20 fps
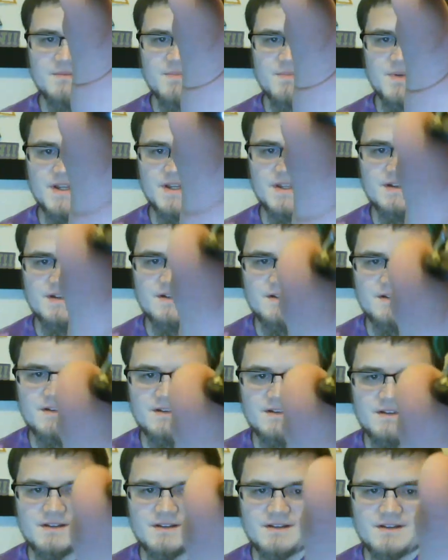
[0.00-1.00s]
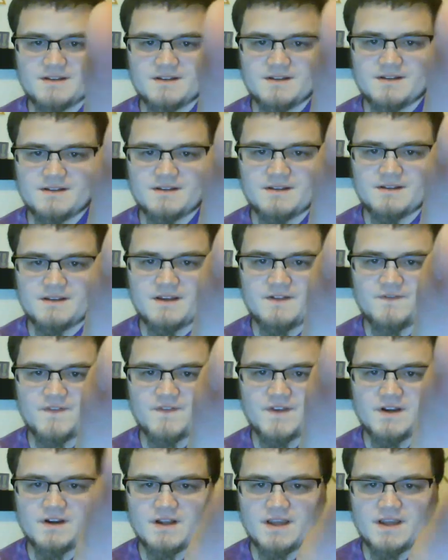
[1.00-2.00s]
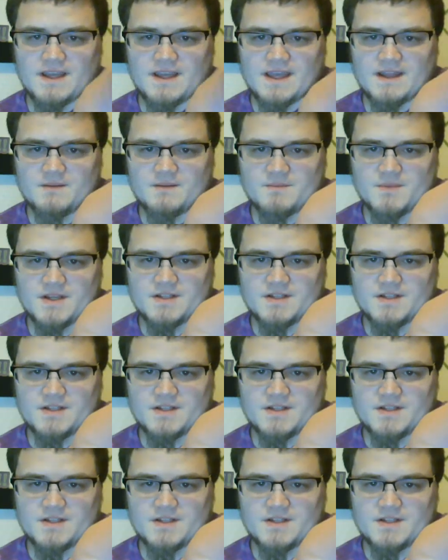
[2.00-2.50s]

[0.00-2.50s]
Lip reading: But I figured I had them.